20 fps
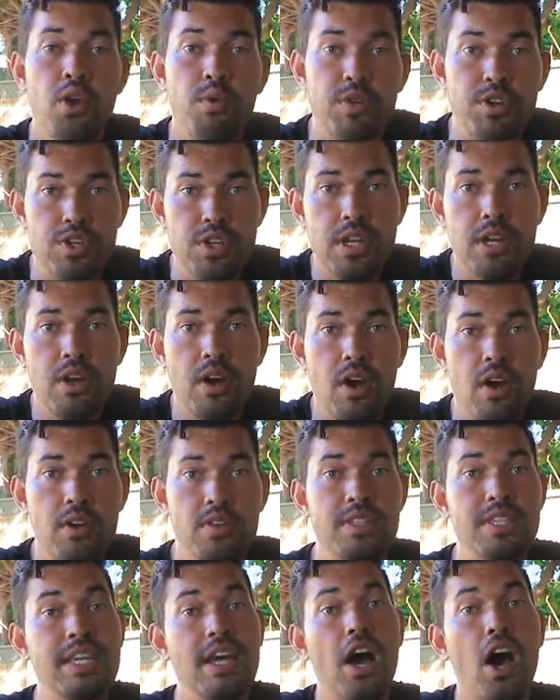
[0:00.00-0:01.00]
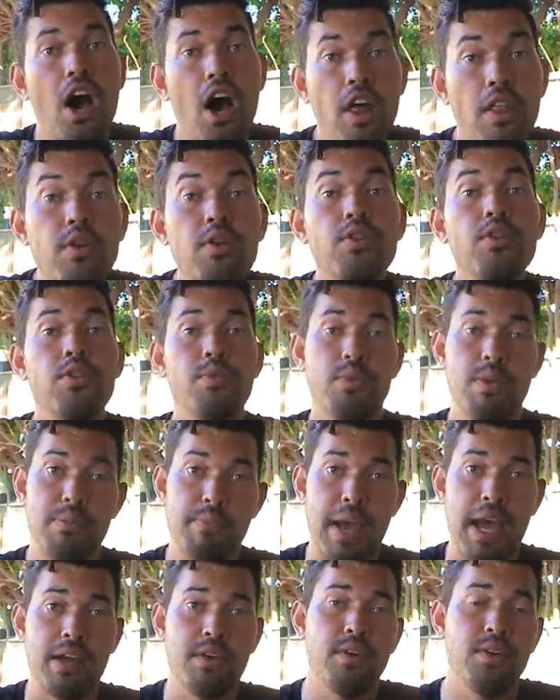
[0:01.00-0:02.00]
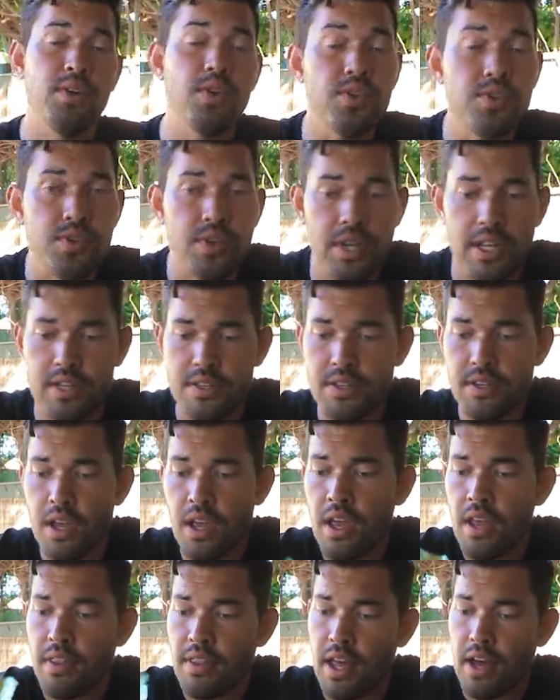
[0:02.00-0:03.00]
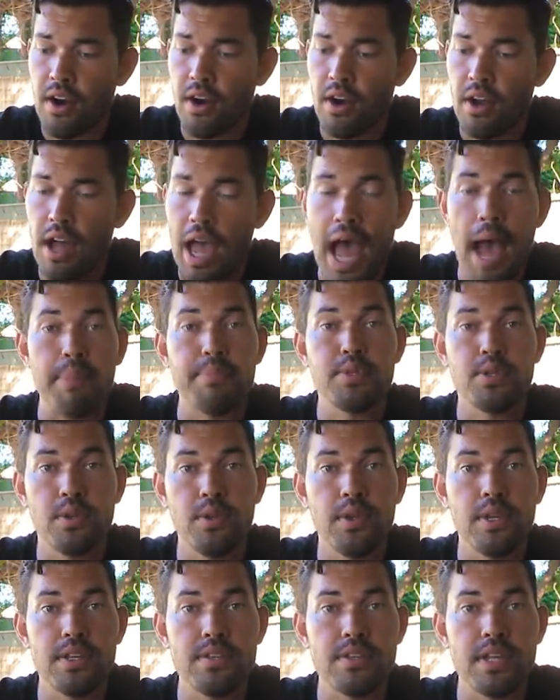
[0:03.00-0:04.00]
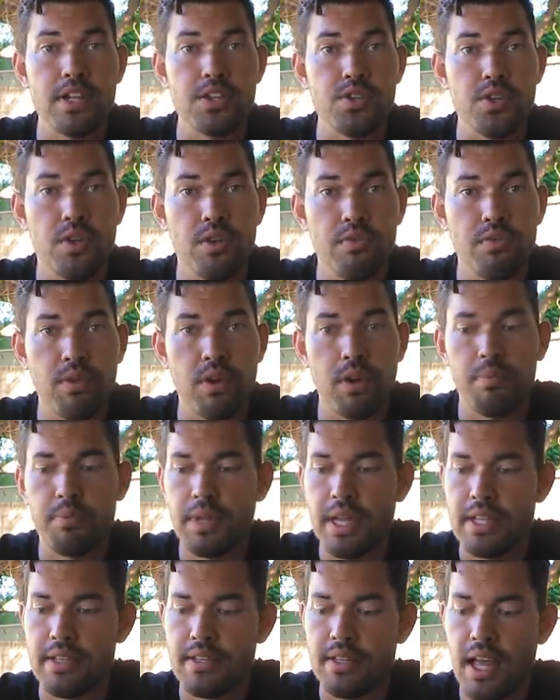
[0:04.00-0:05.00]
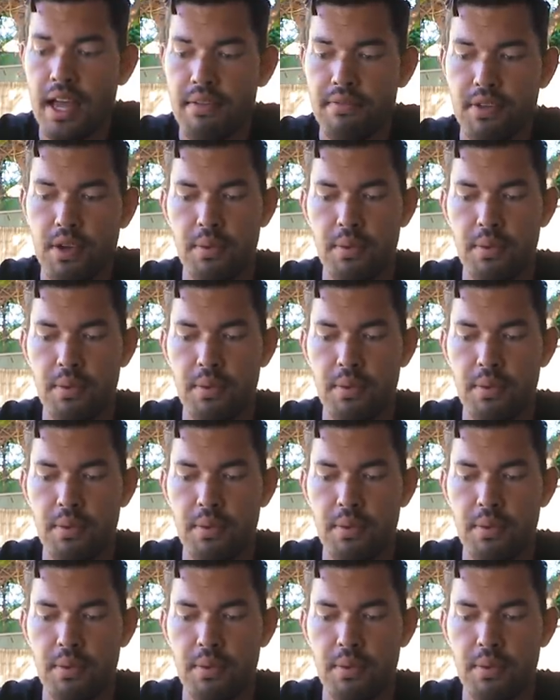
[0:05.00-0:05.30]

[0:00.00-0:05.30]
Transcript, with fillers: which he calls the other three macronutrients that are absolutely essential for our plant's life.